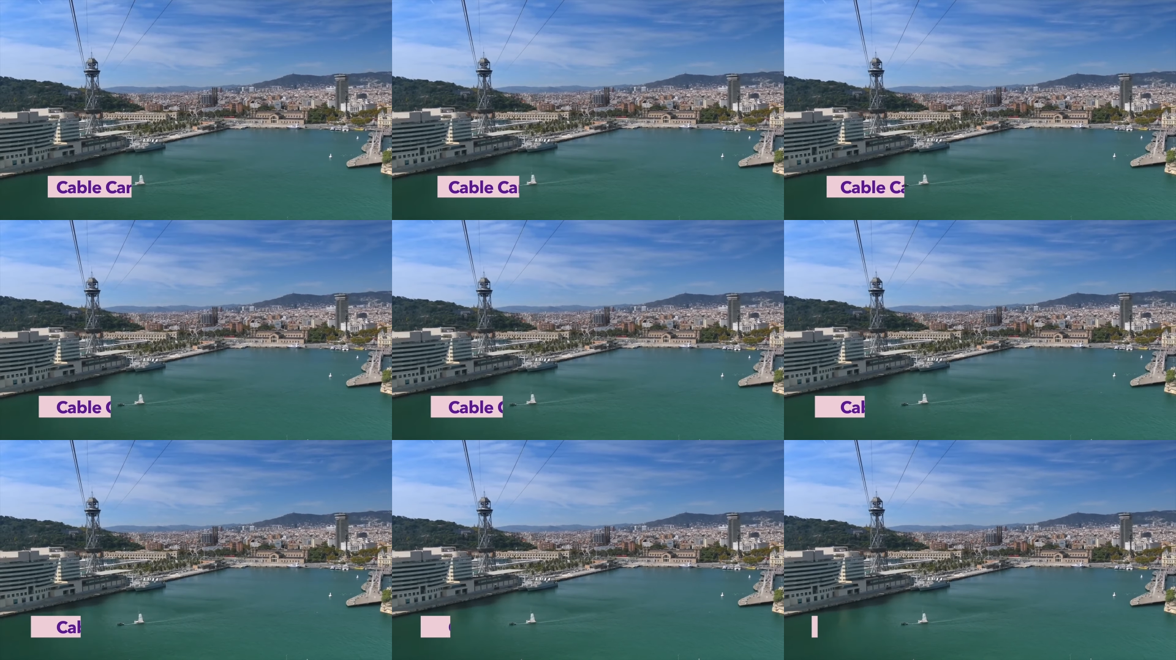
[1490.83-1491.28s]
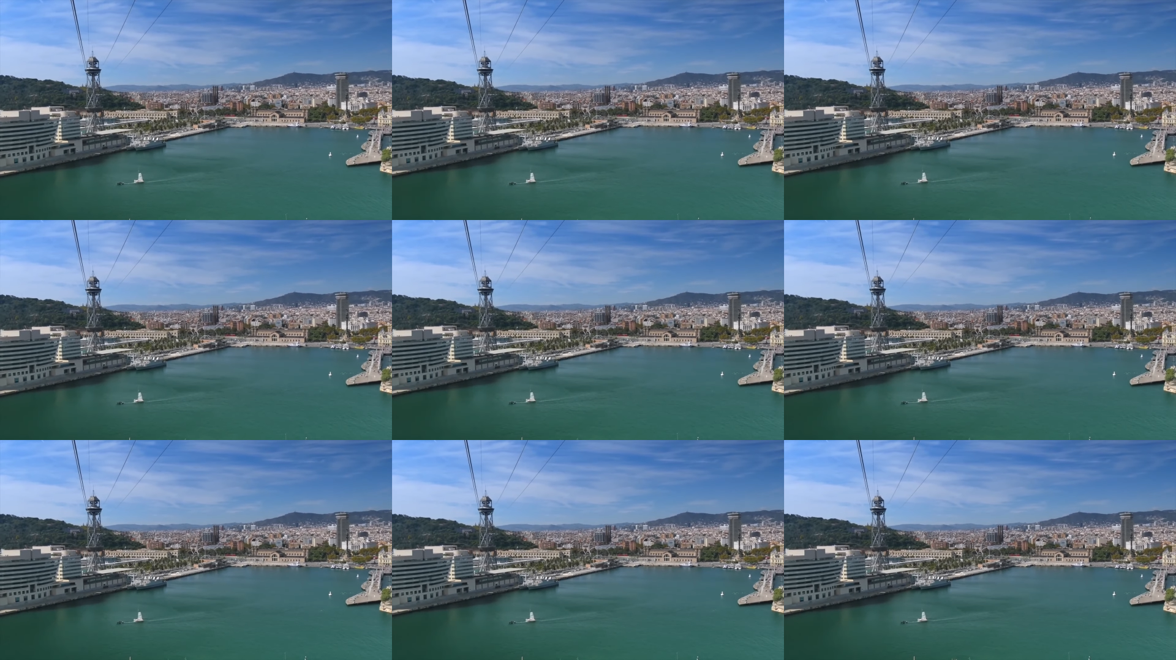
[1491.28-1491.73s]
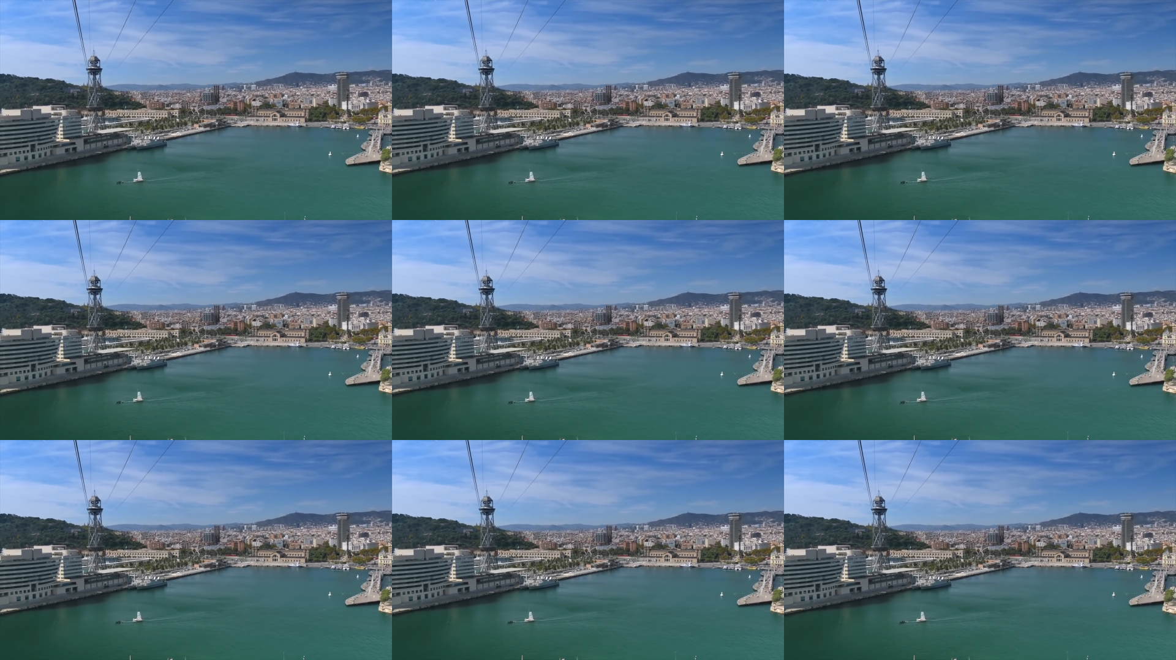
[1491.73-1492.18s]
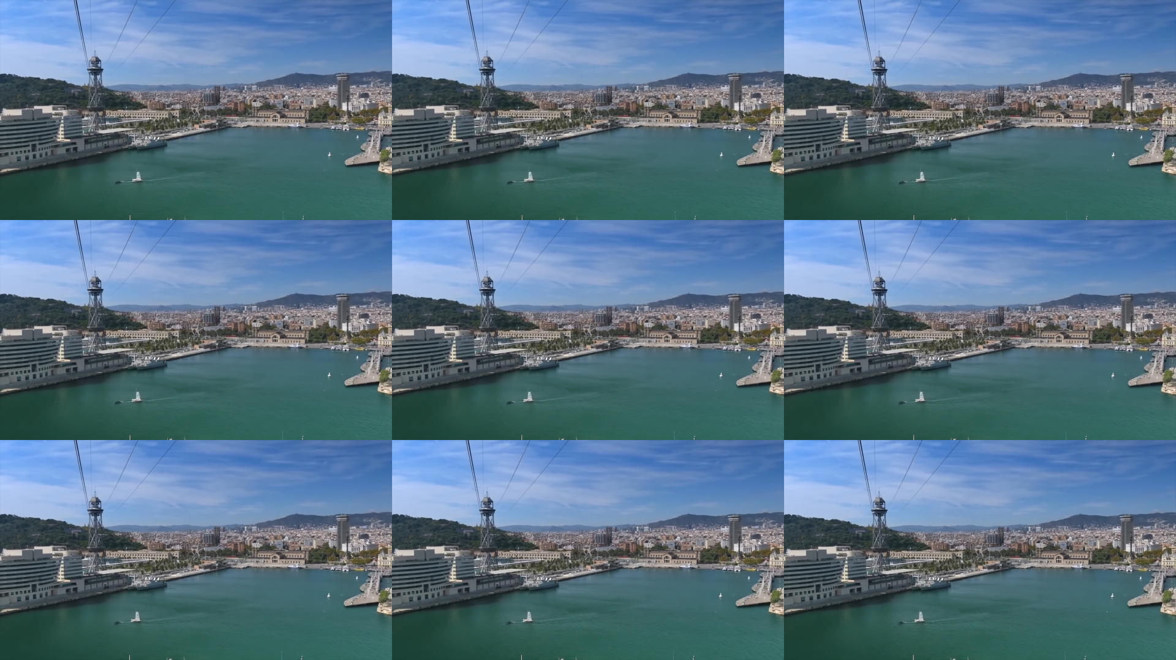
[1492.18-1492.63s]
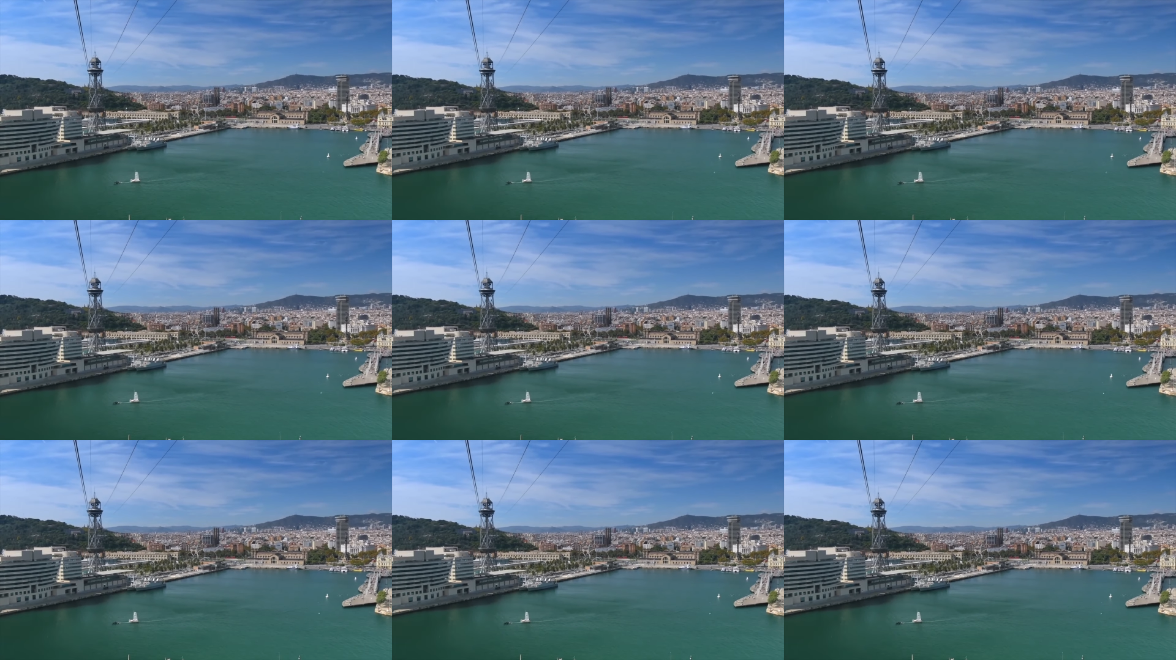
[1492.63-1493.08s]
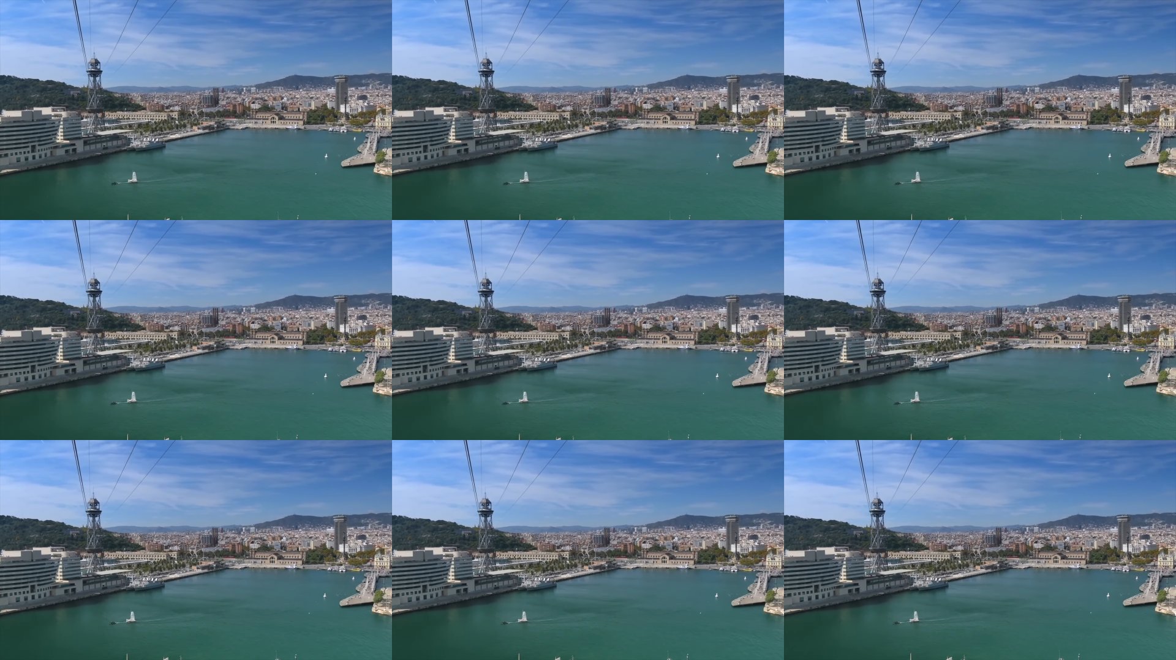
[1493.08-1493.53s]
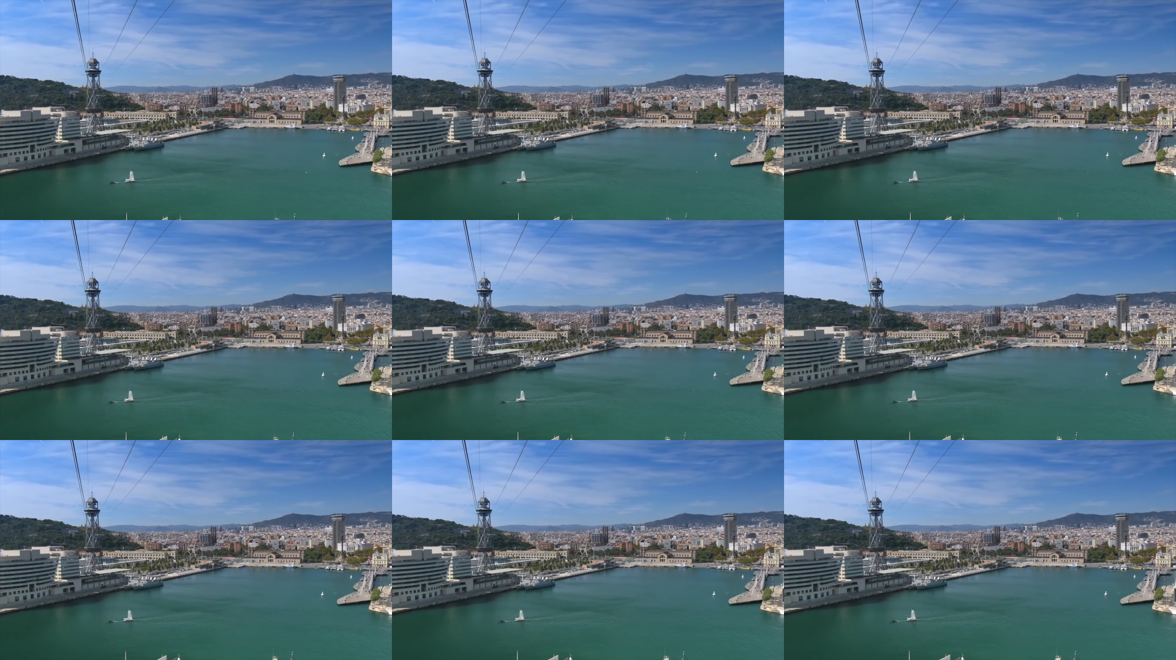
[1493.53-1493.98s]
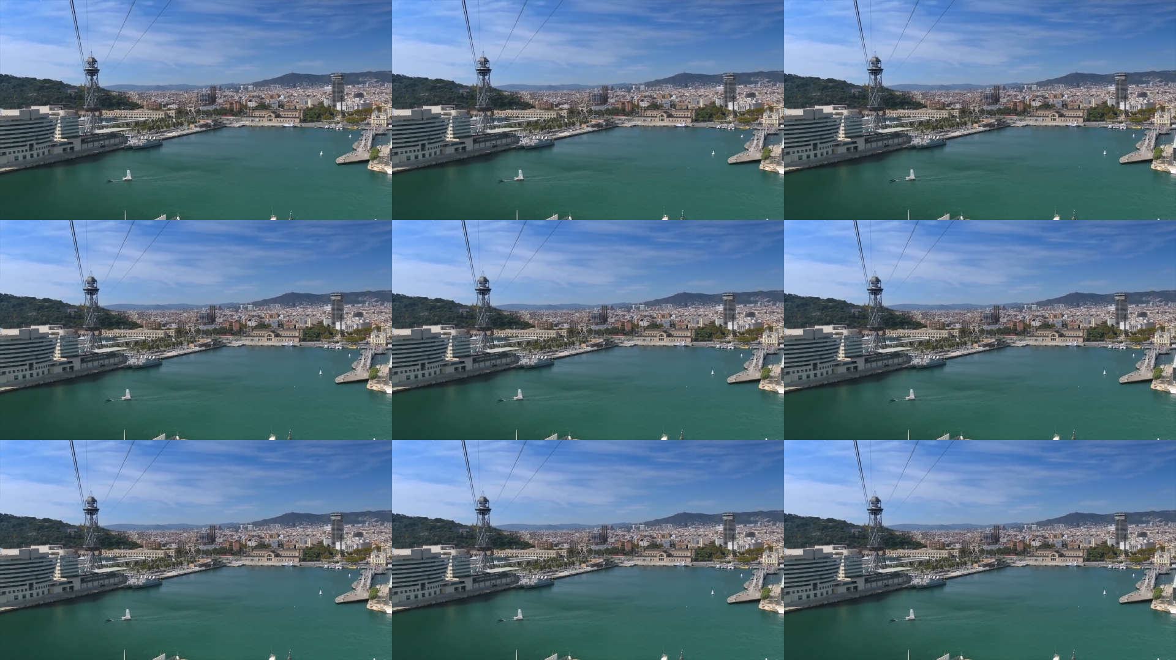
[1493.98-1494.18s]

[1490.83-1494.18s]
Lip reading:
(no speaker visible)